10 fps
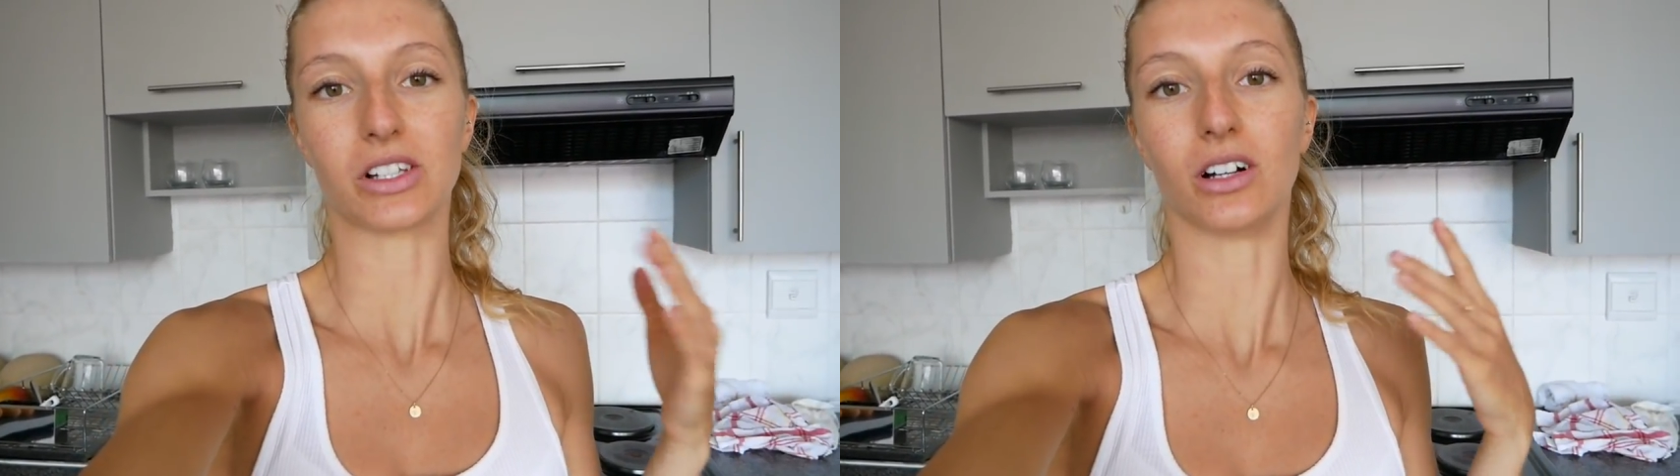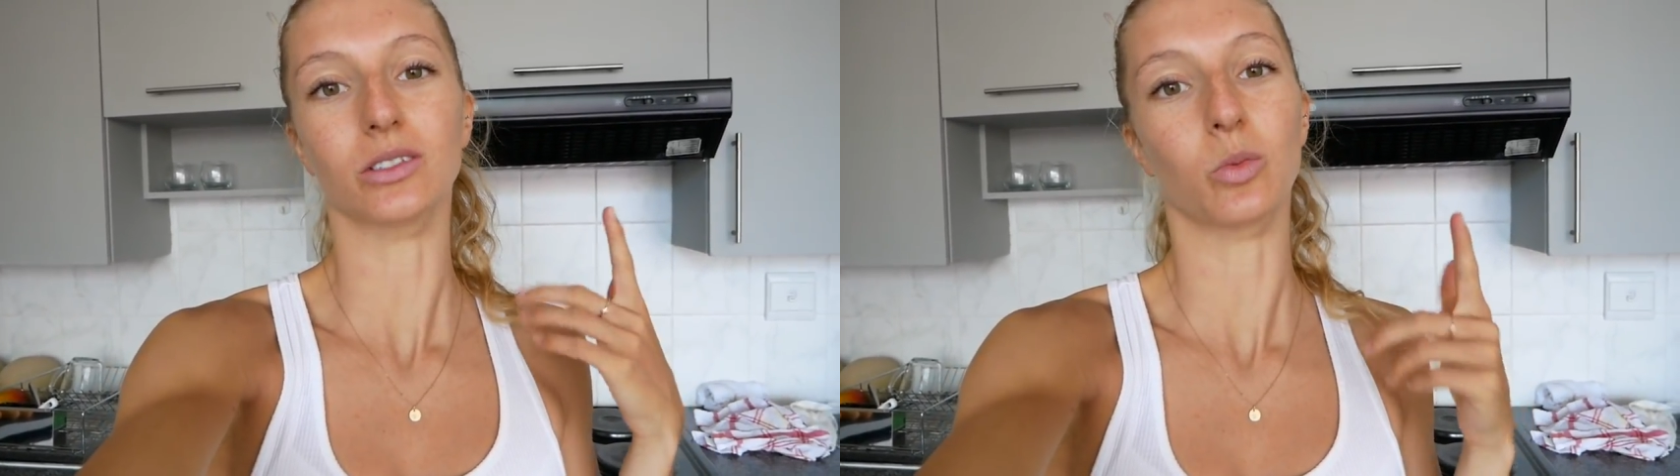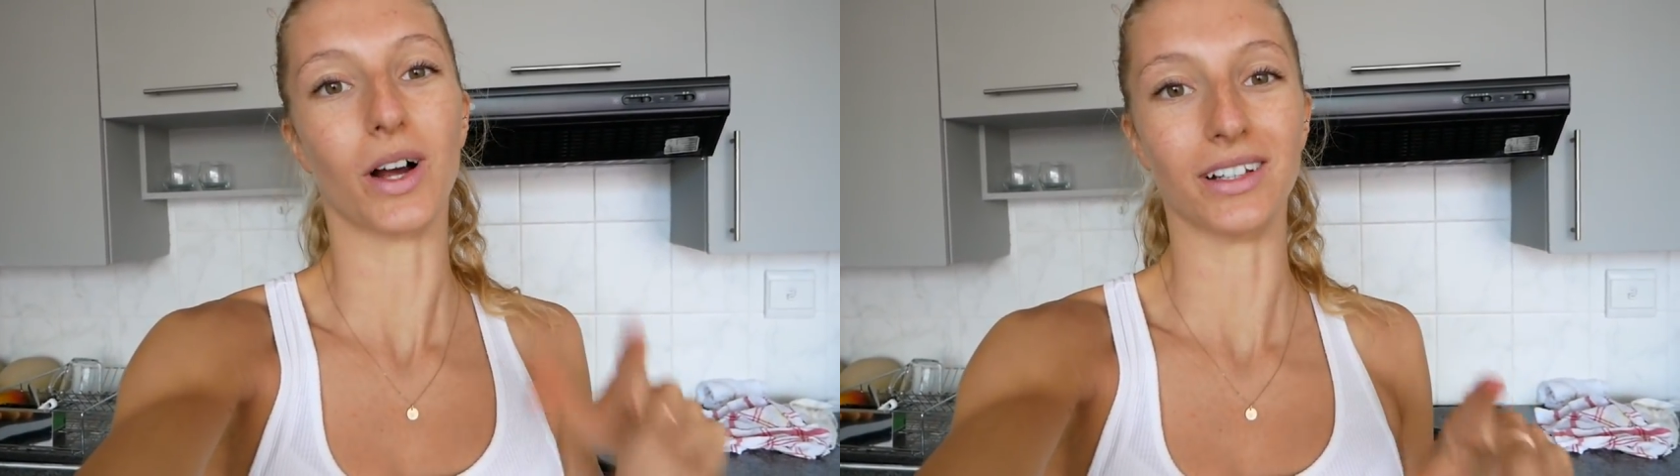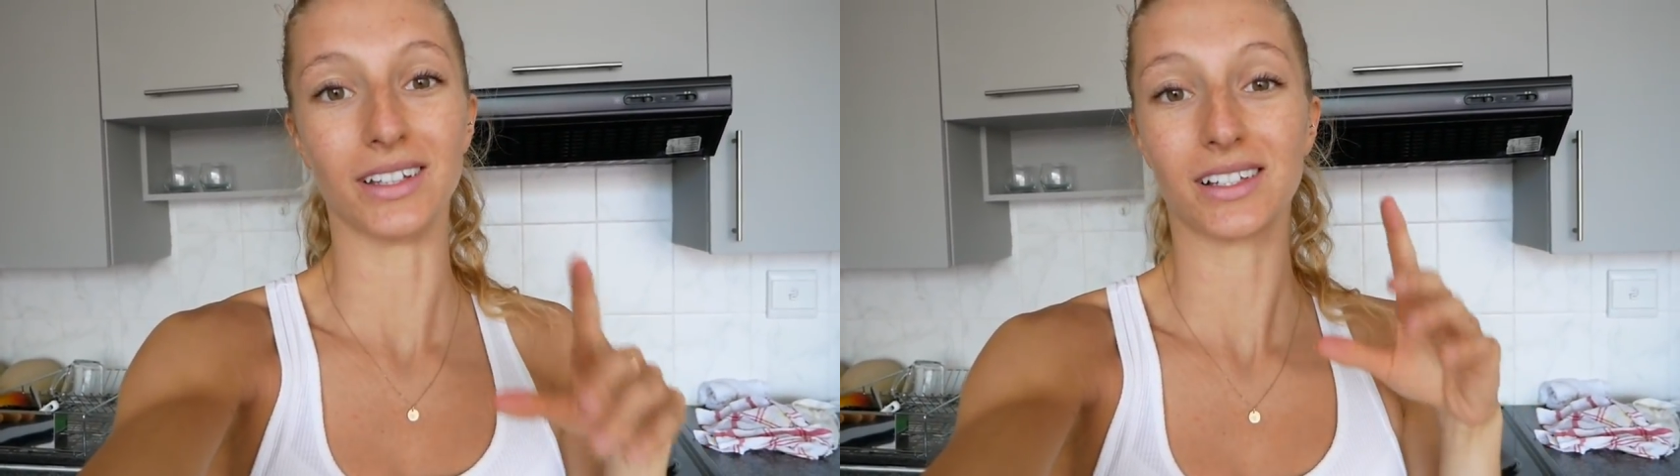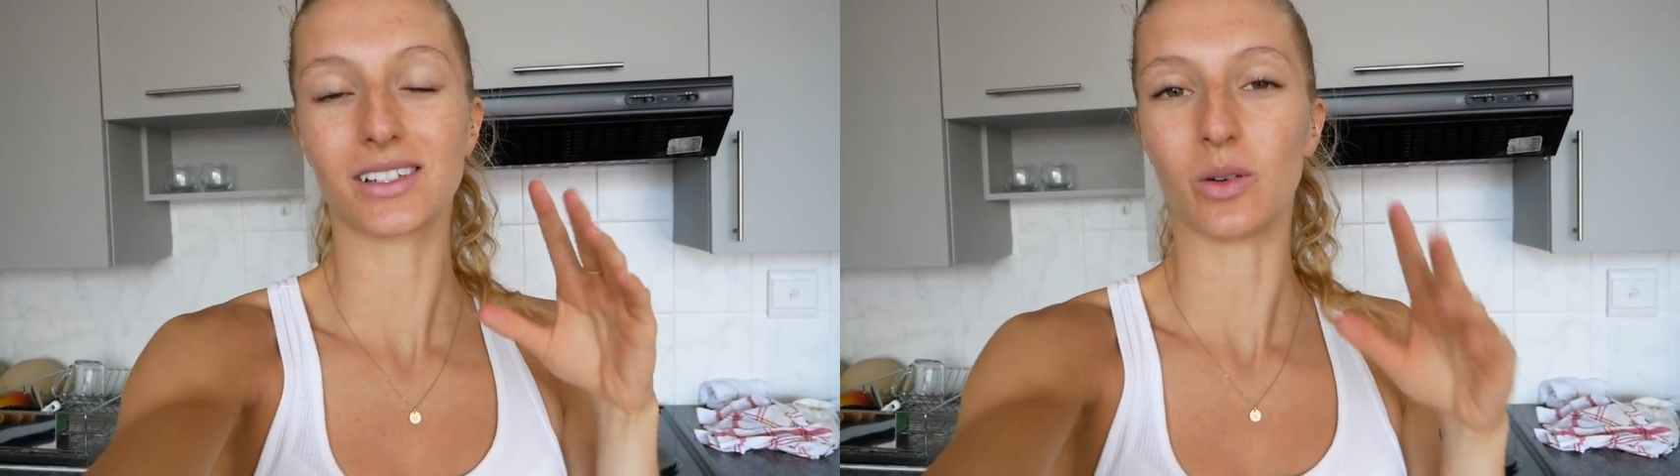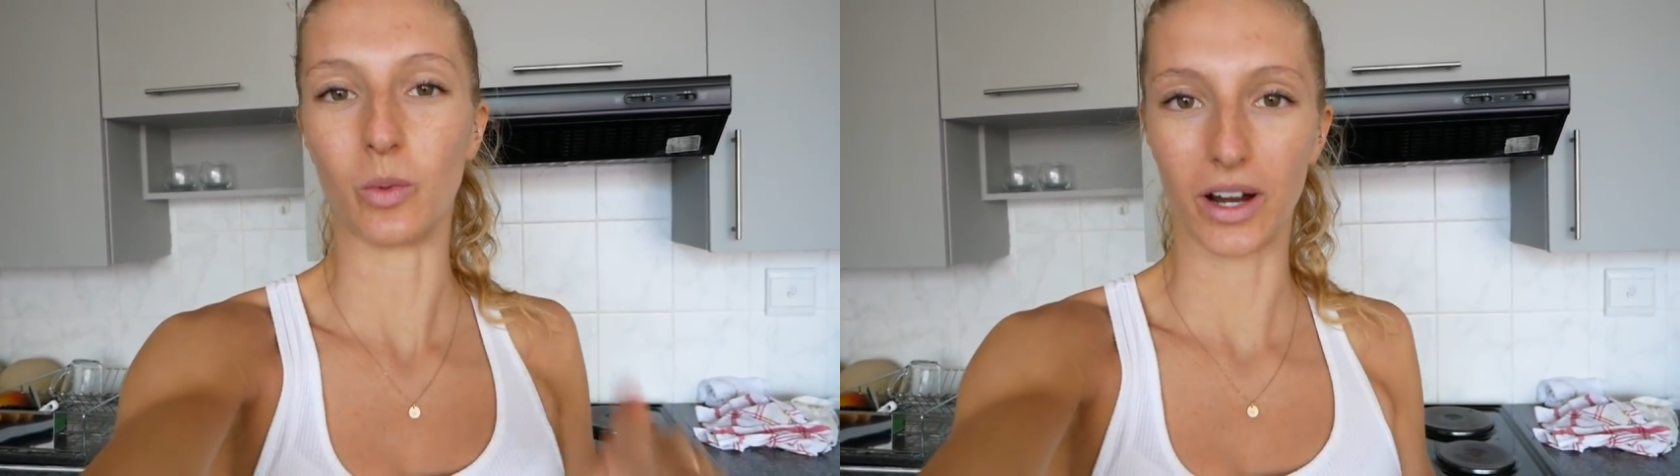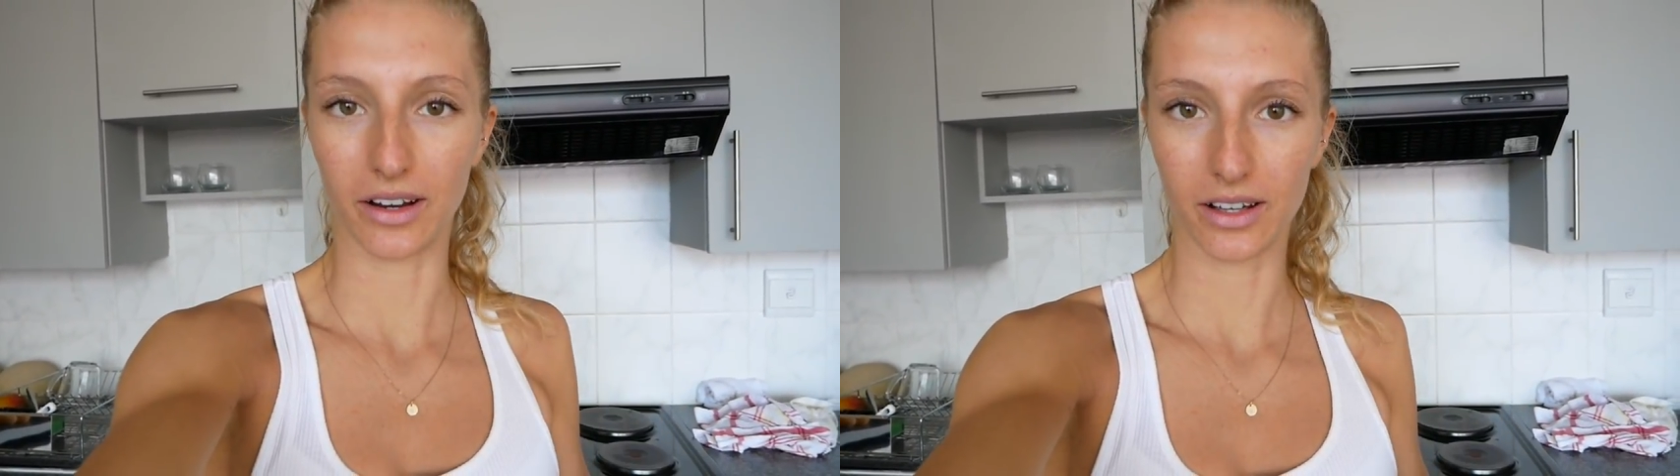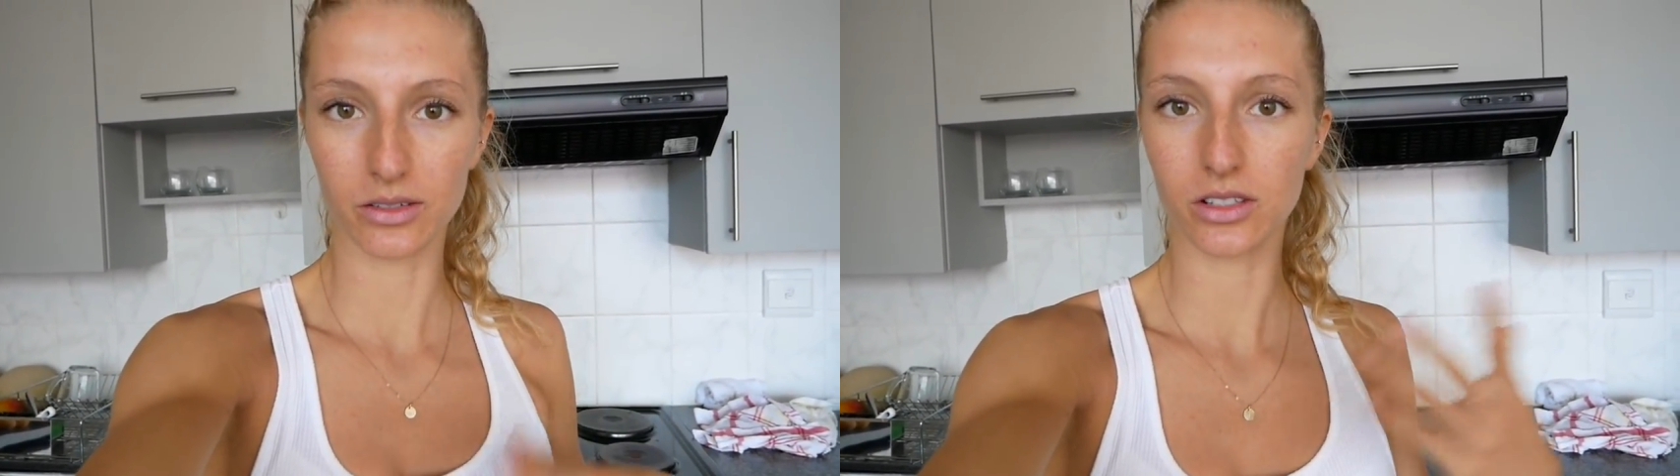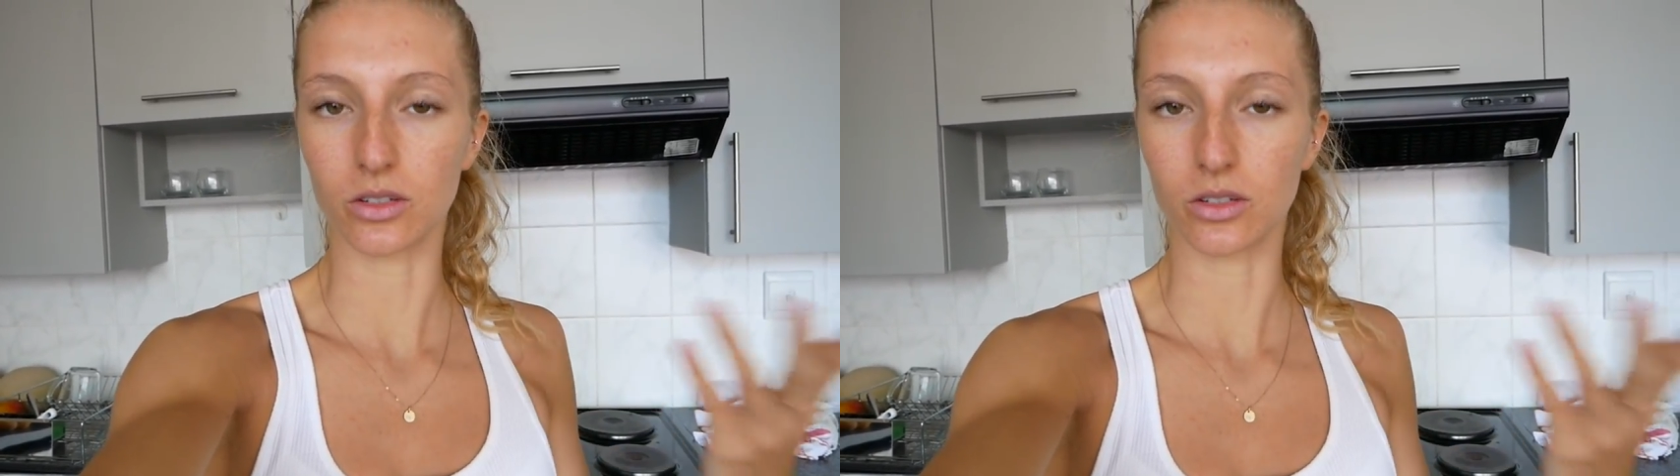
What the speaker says: called Wellness Warehouse.